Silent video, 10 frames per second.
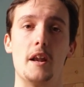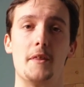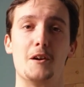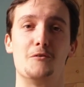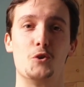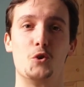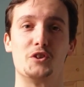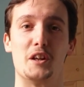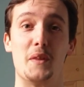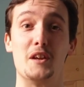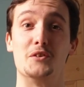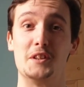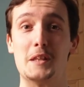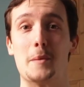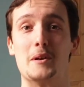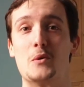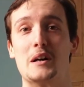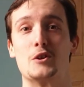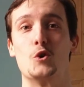anything of yours, anything you've seen that'd be quite